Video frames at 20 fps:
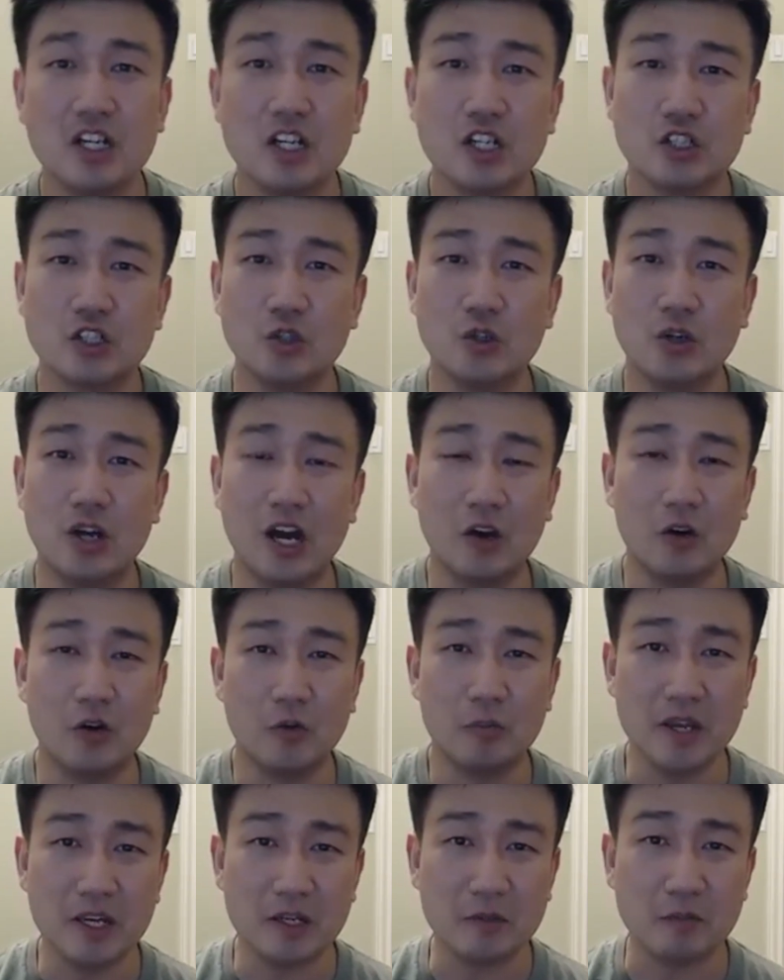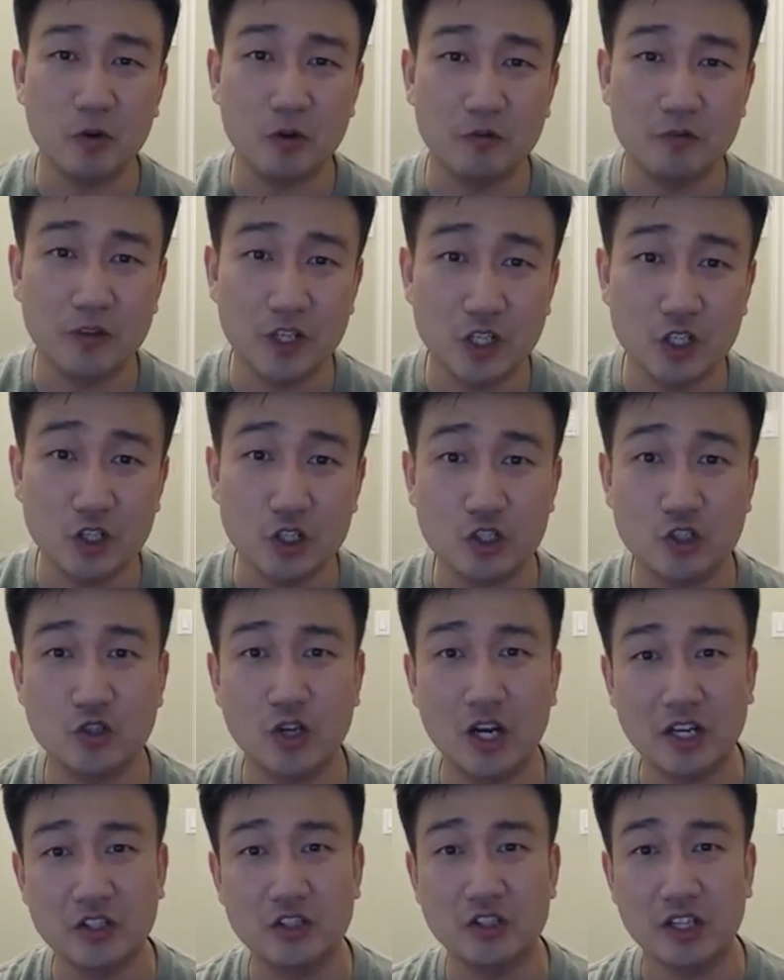So I will make more videos
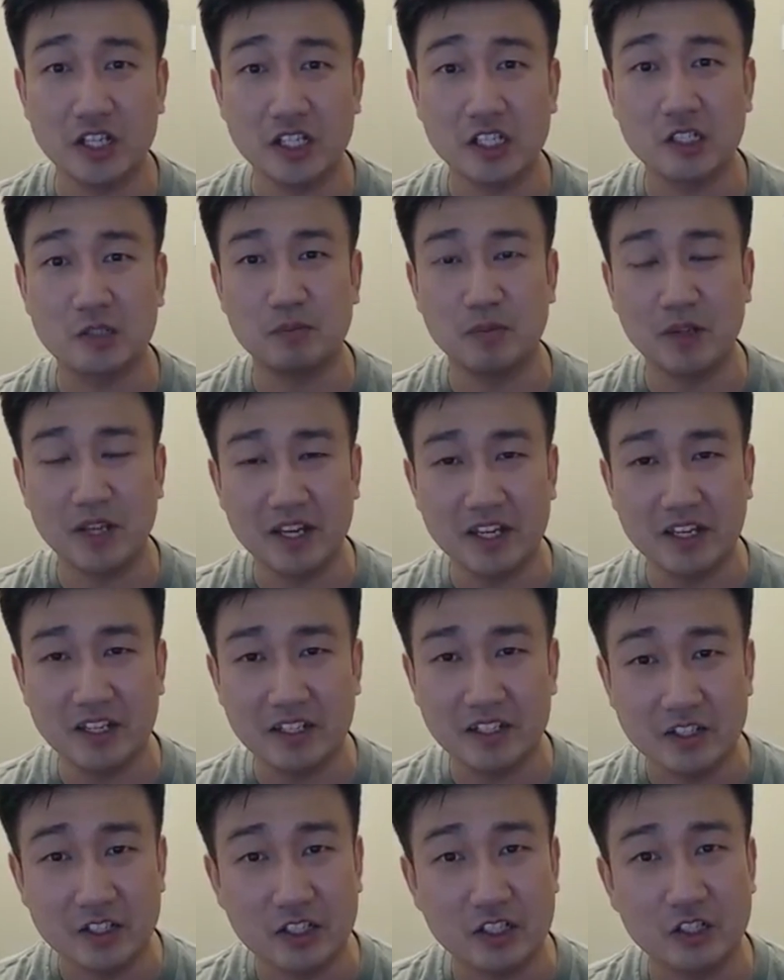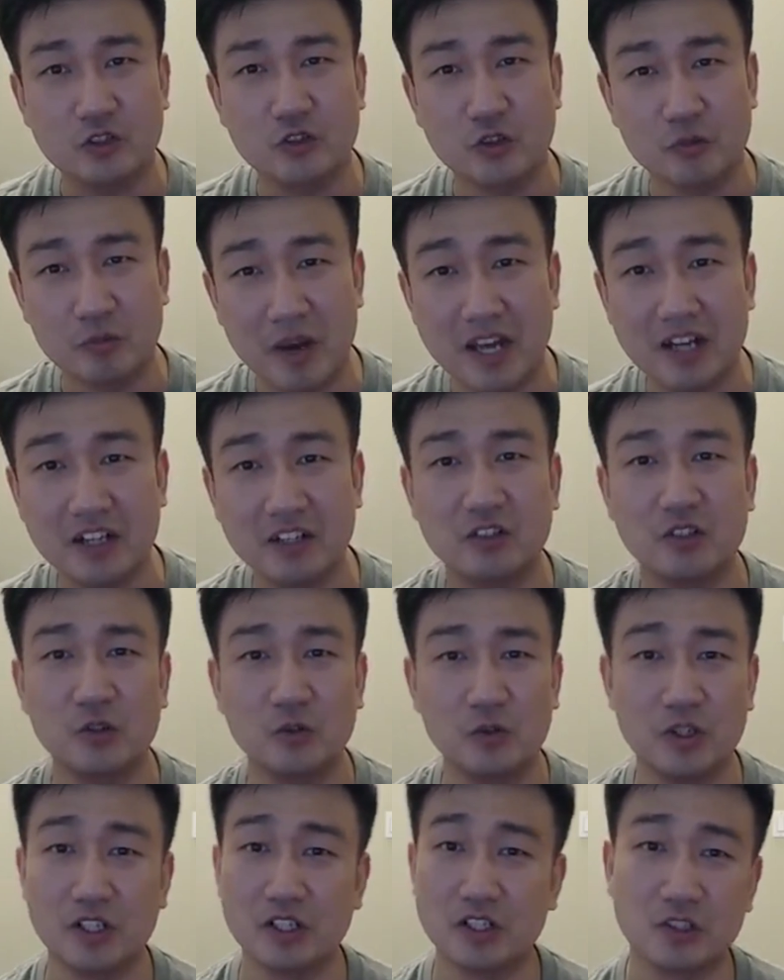trying to explain the grammatical
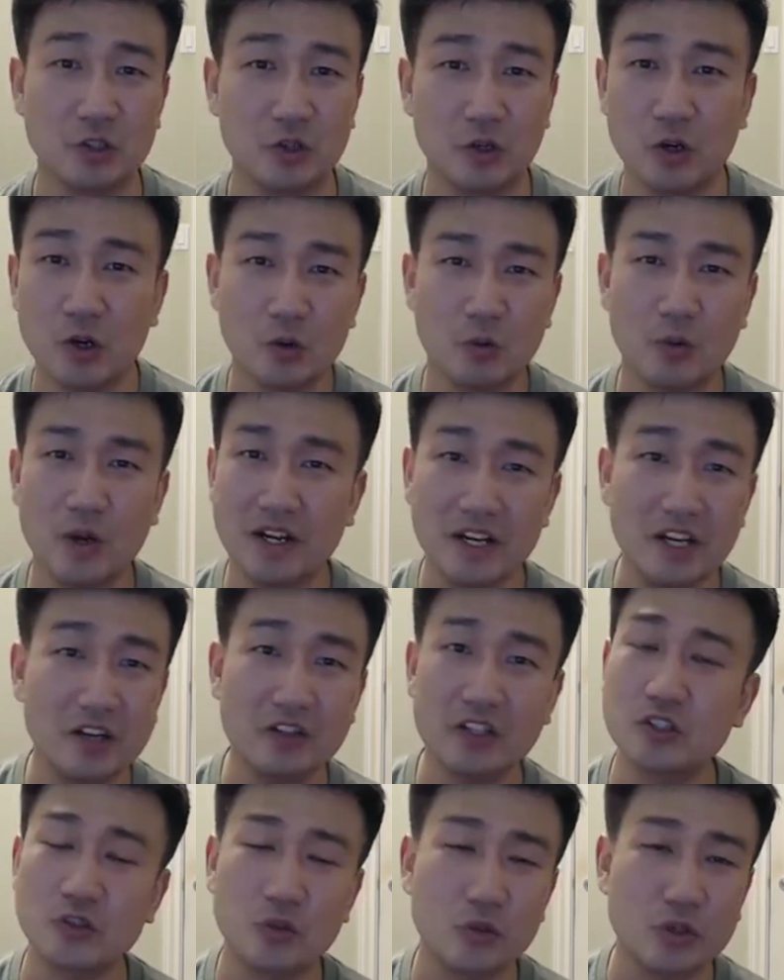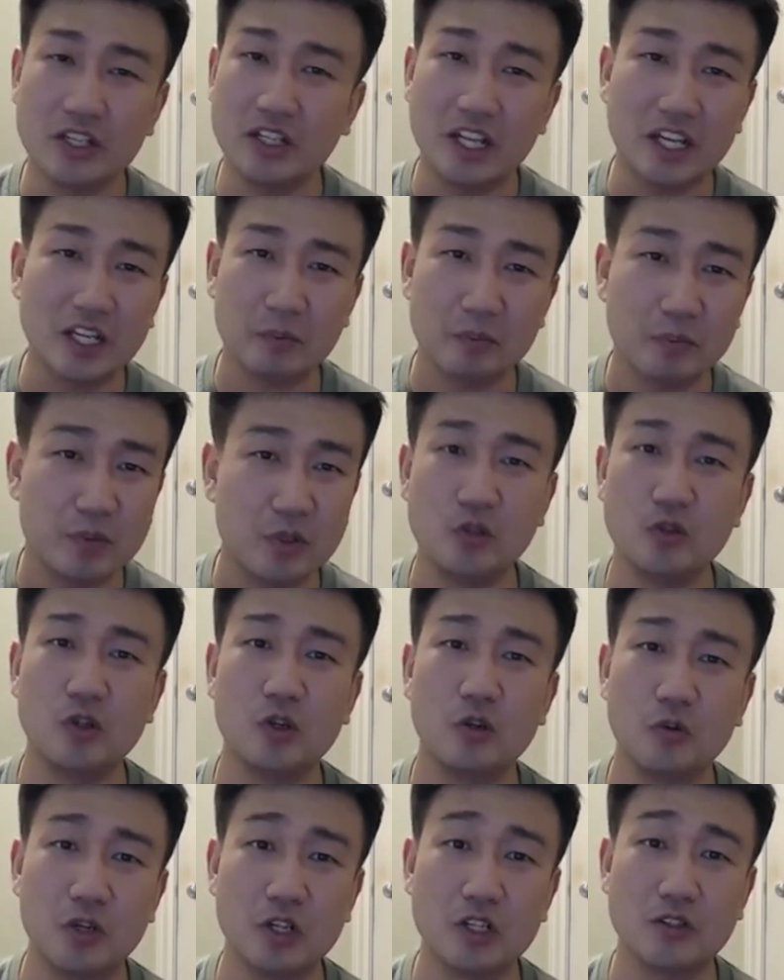words. So right now there's only like
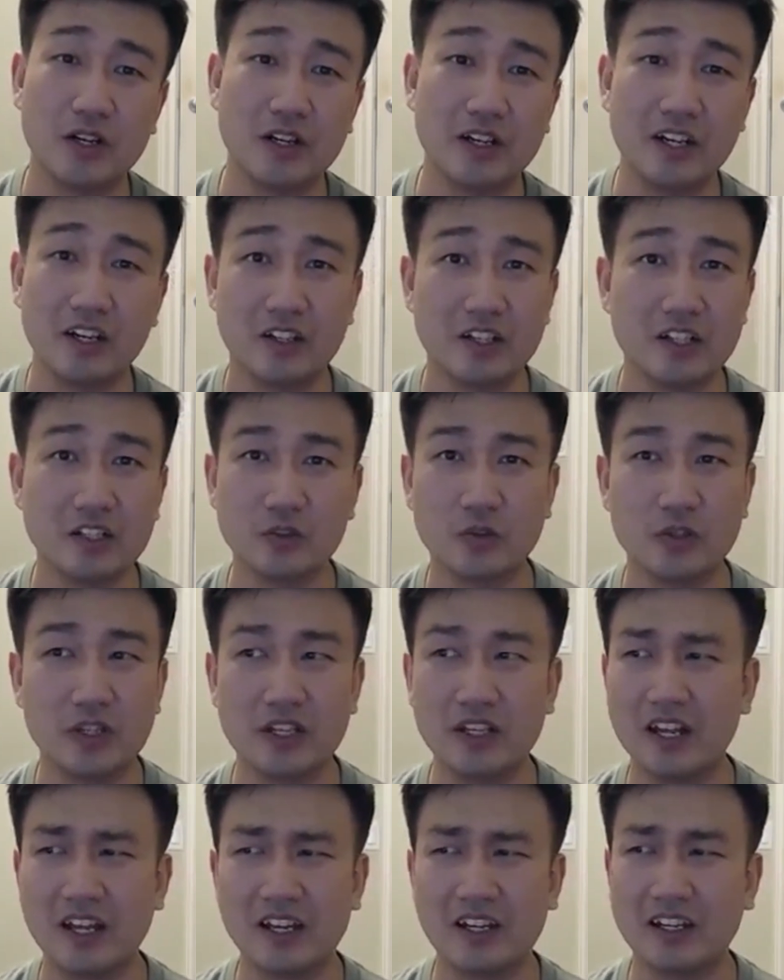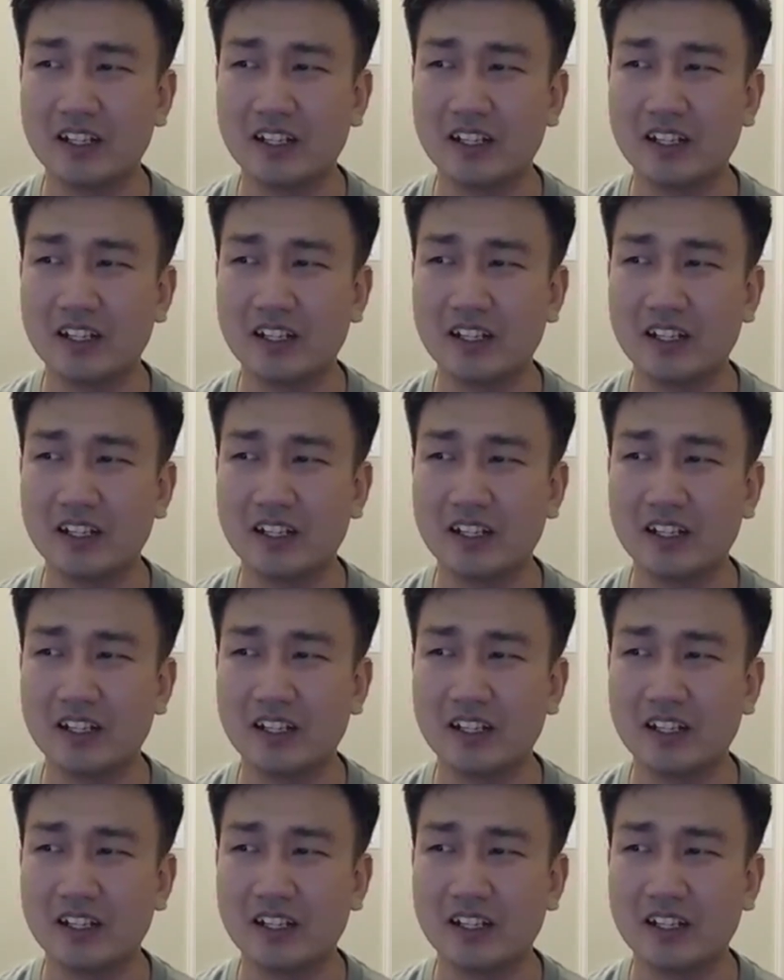pure words right now. There's only like